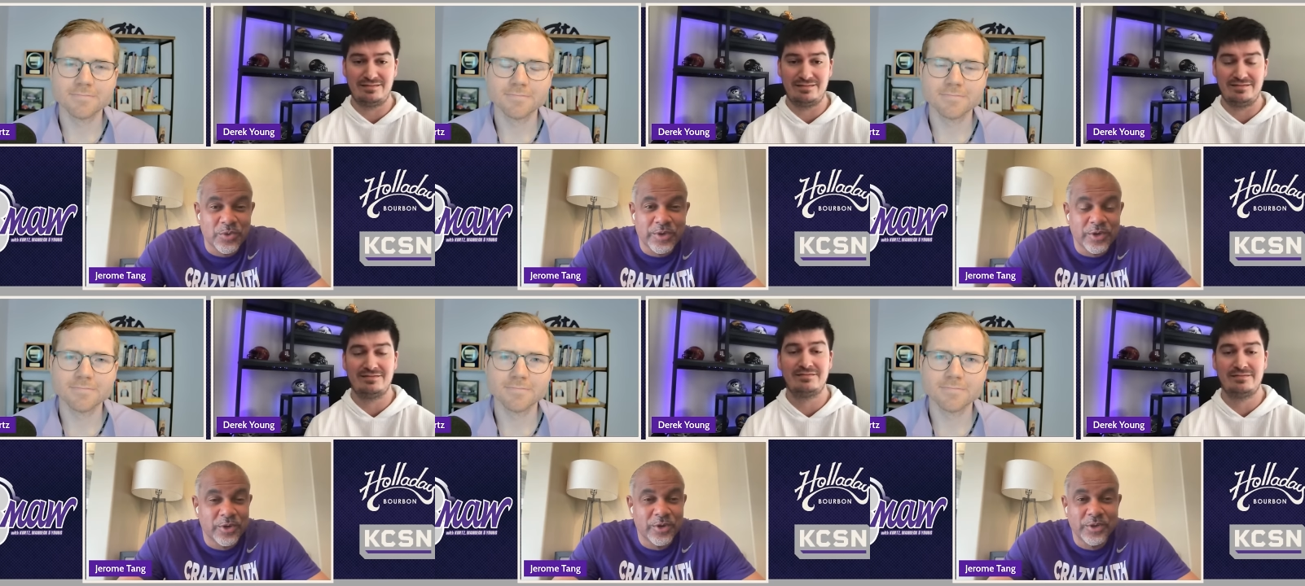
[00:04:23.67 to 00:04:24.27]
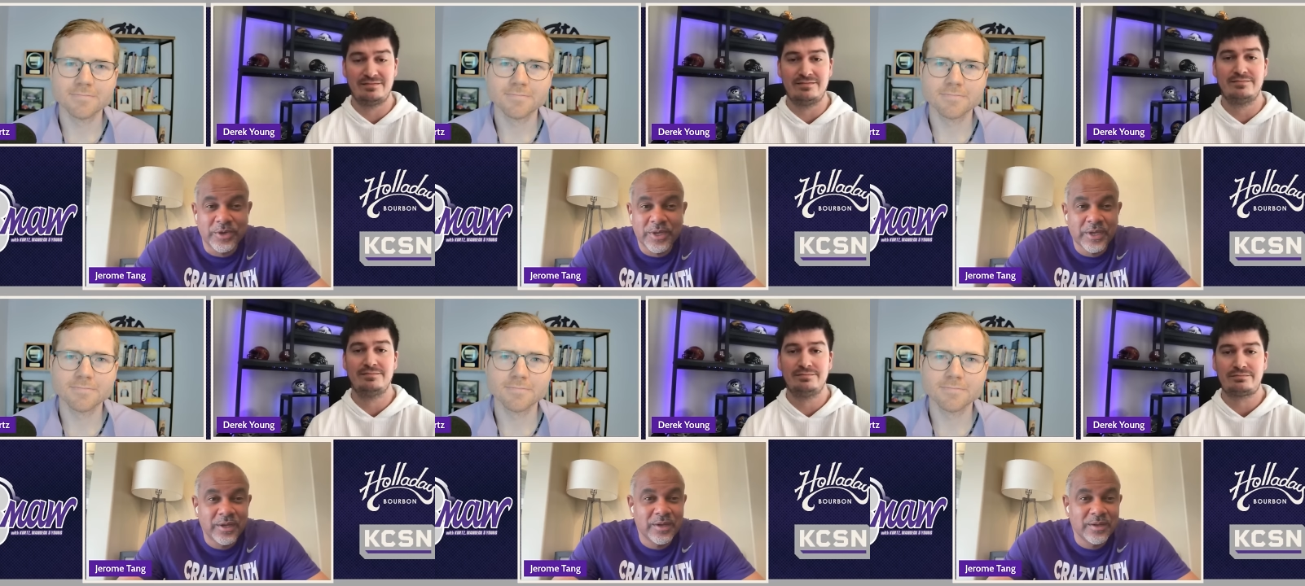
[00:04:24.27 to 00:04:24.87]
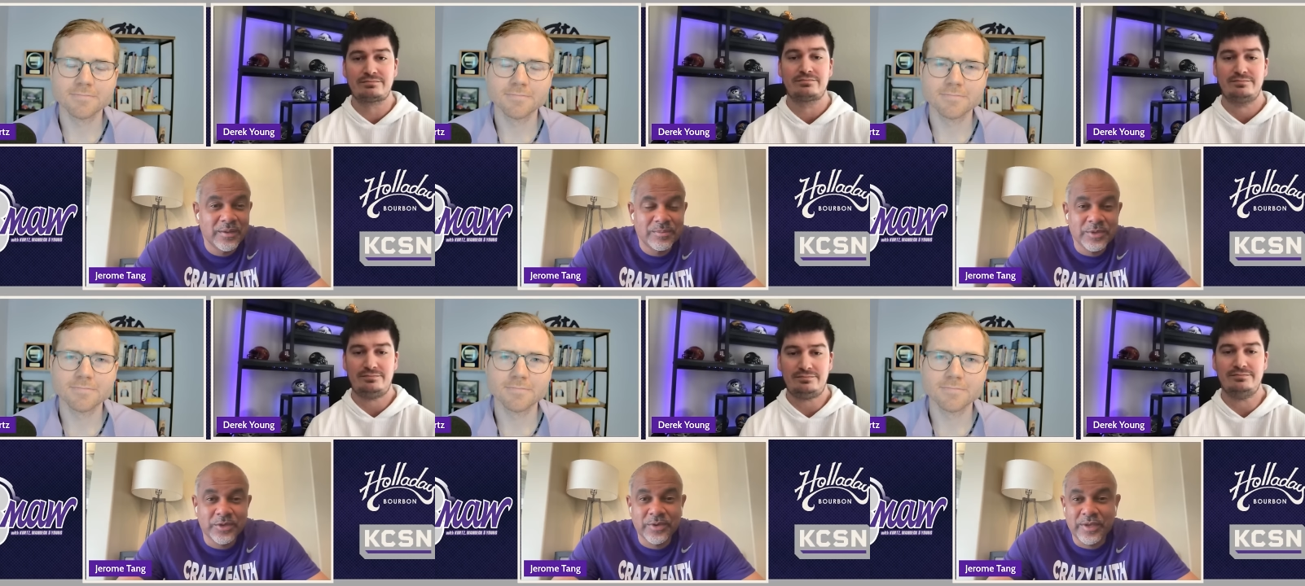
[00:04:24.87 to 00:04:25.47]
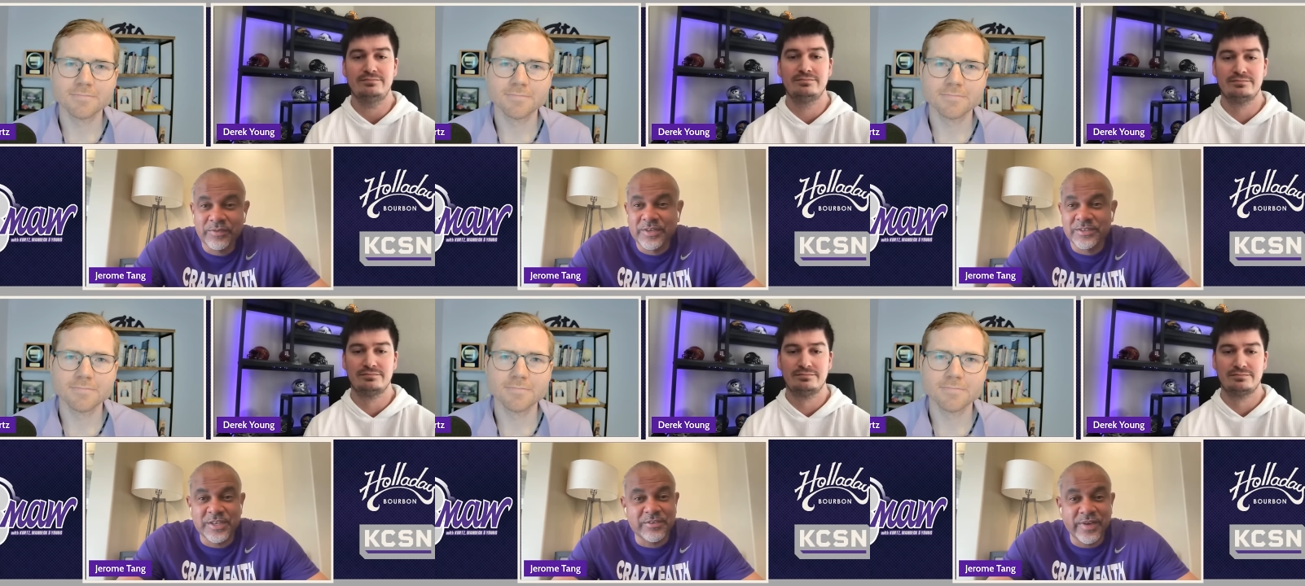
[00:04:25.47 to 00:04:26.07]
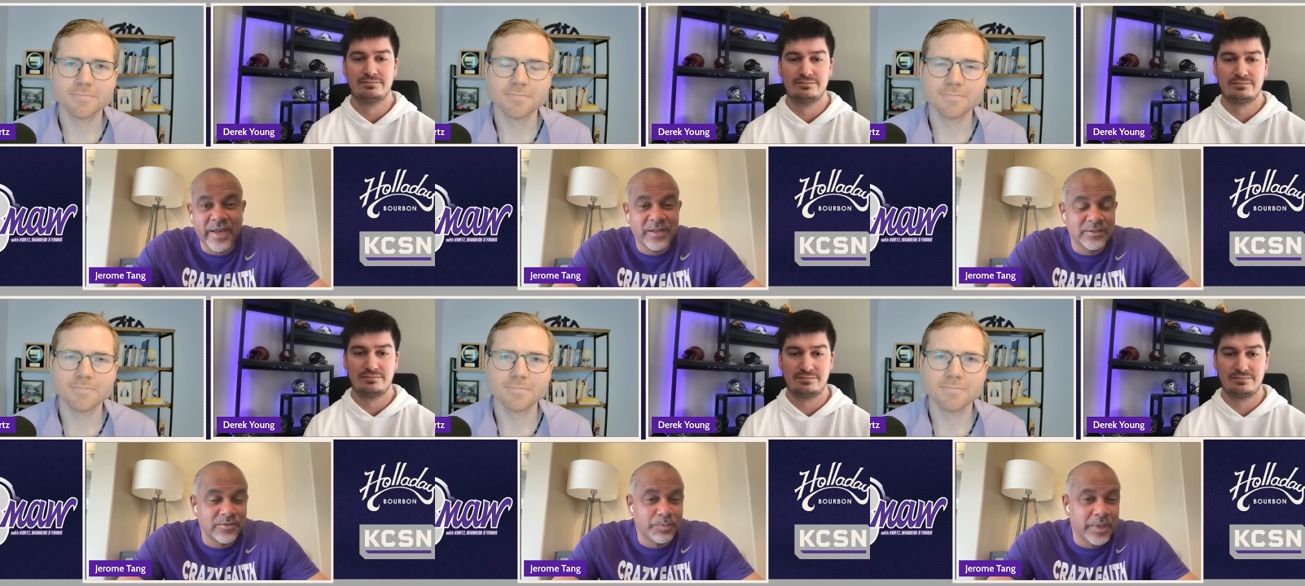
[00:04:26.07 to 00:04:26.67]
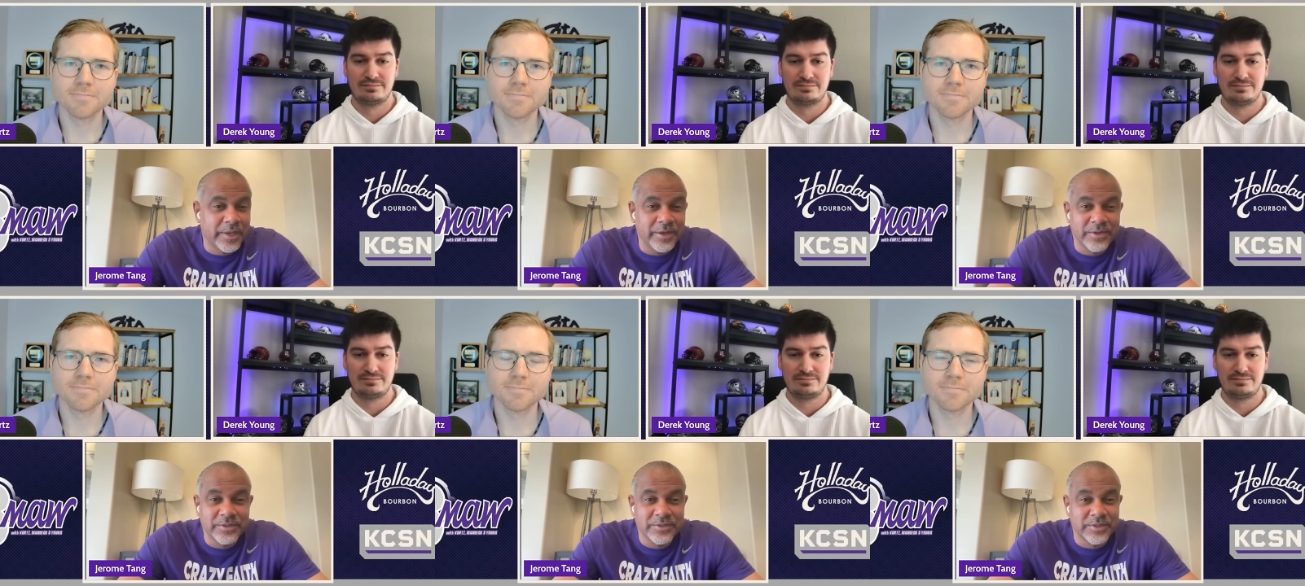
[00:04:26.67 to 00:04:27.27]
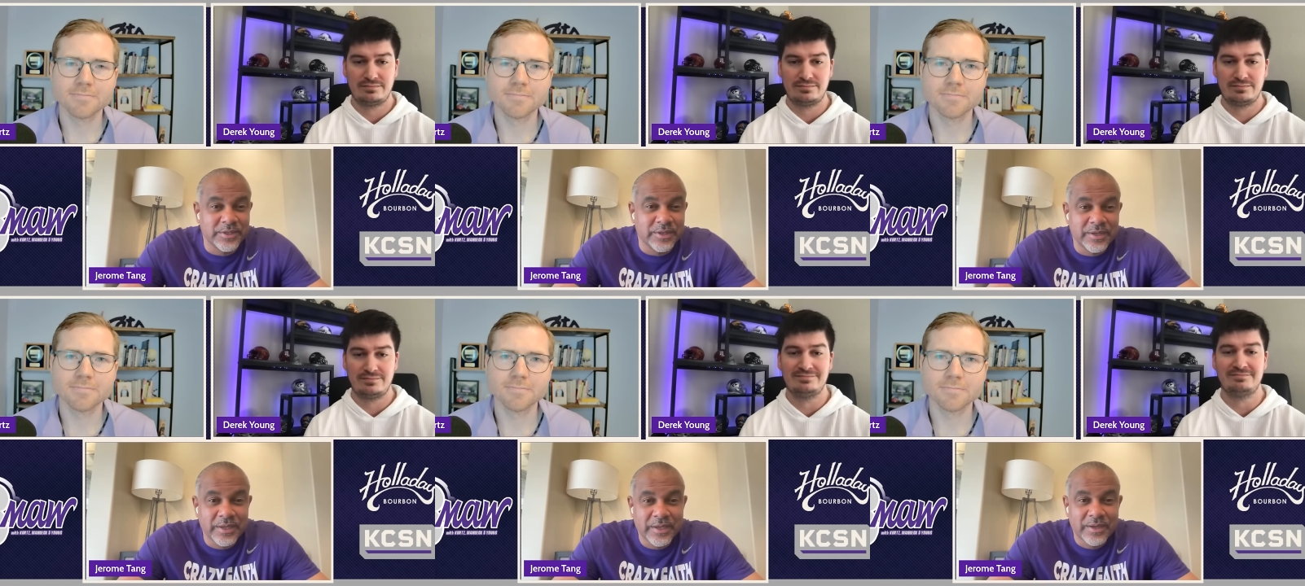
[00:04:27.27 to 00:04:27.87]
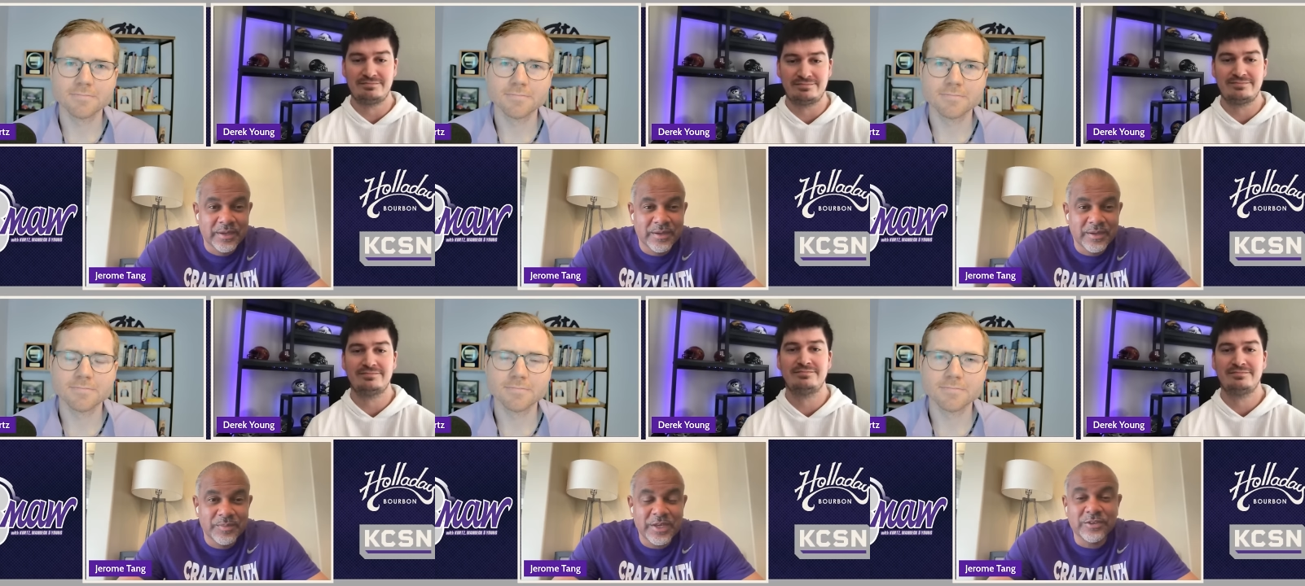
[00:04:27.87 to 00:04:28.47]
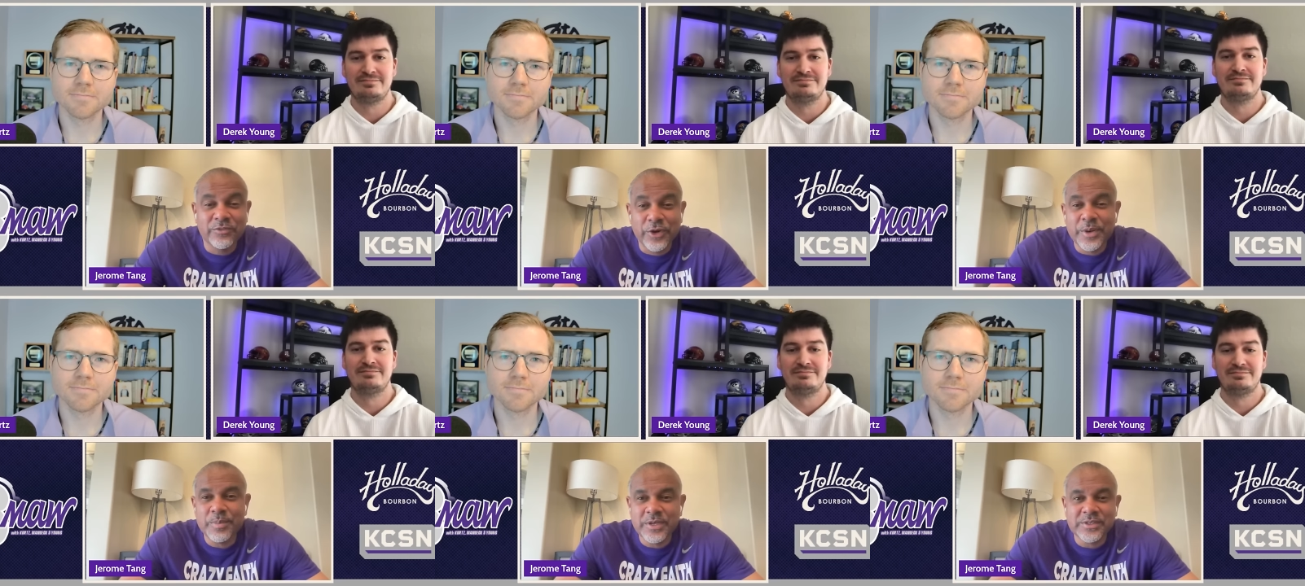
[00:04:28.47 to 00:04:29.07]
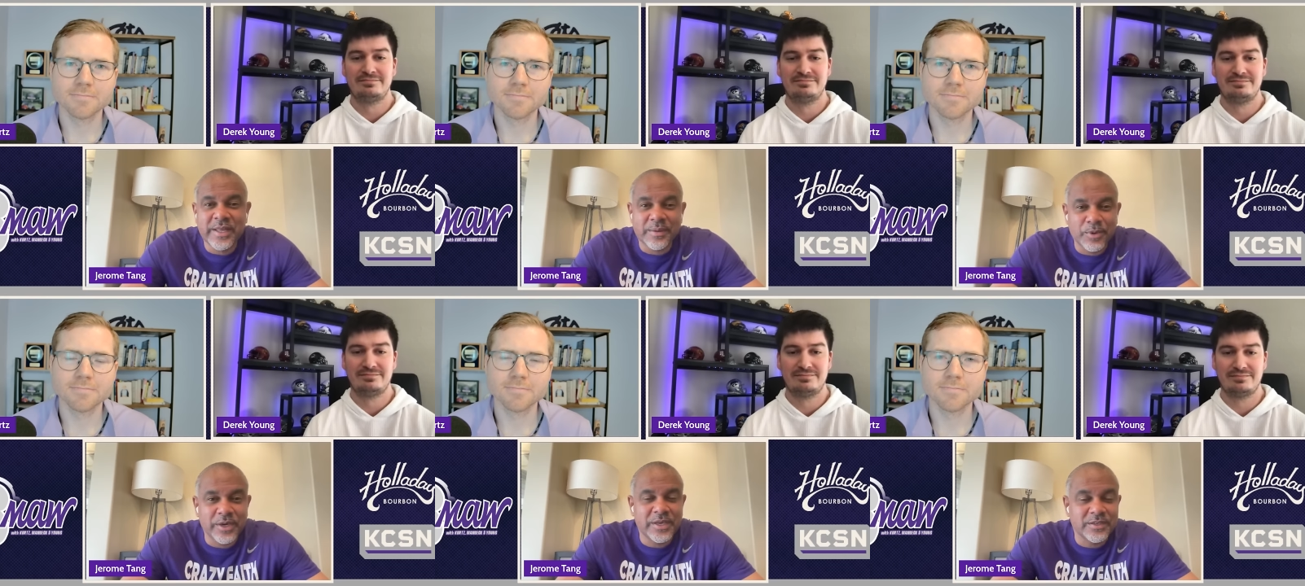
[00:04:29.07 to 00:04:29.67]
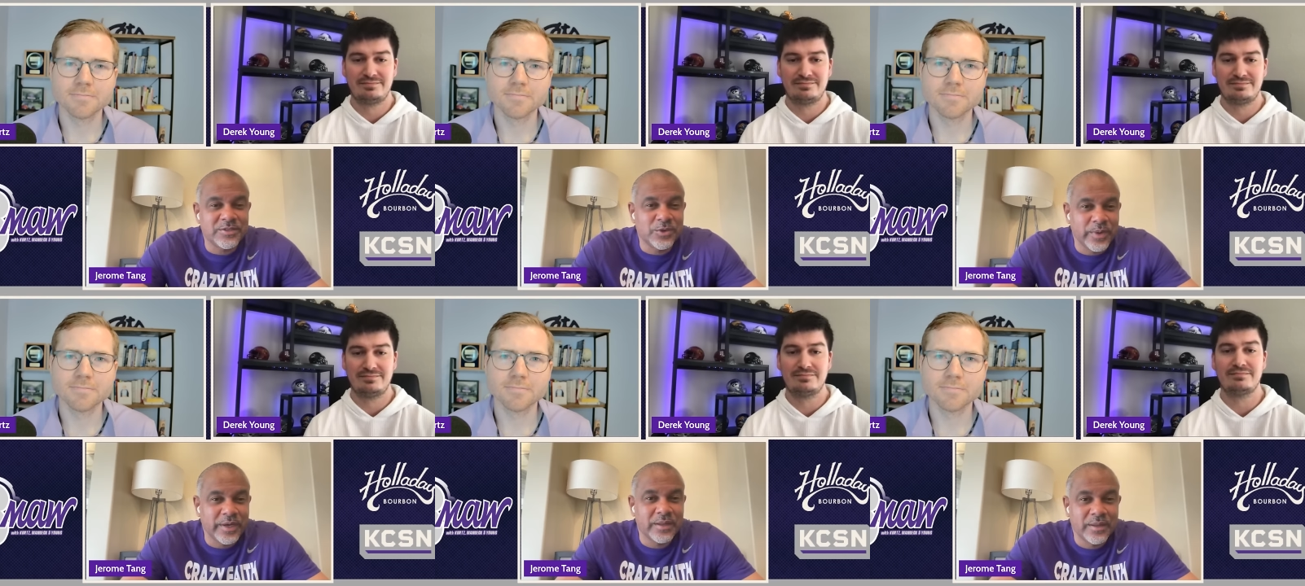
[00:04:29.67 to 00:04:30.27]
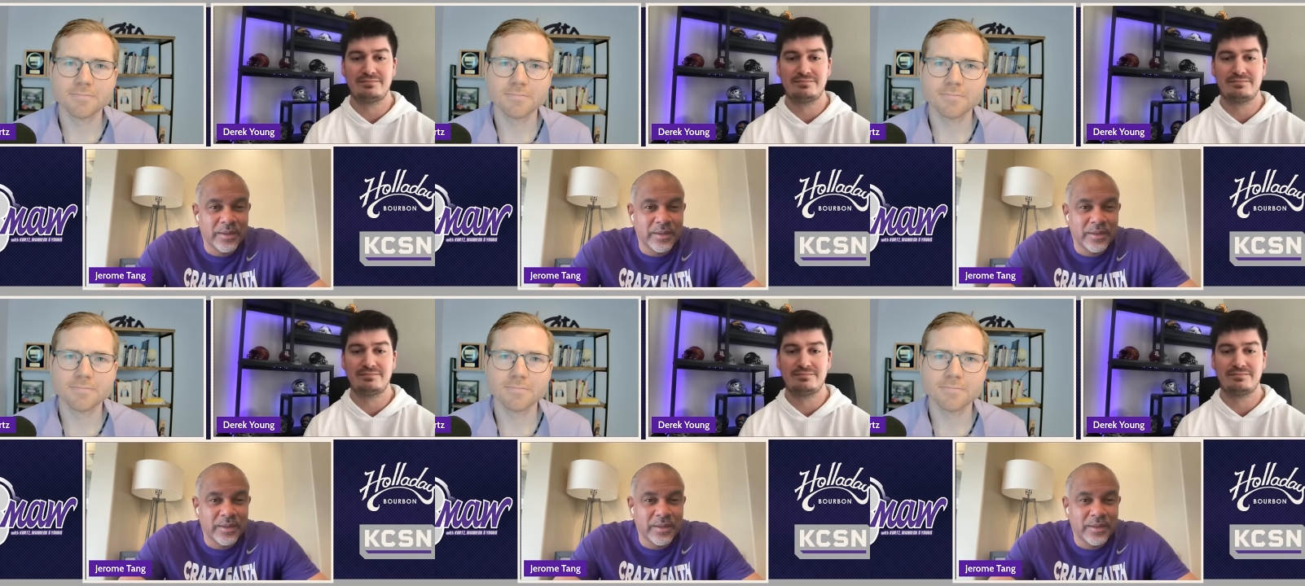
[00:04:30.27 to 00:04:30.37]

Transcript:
Speaker 1: going on. Uh, you know, giving us evals of players, and uh, he's very much like Marquis Nowell,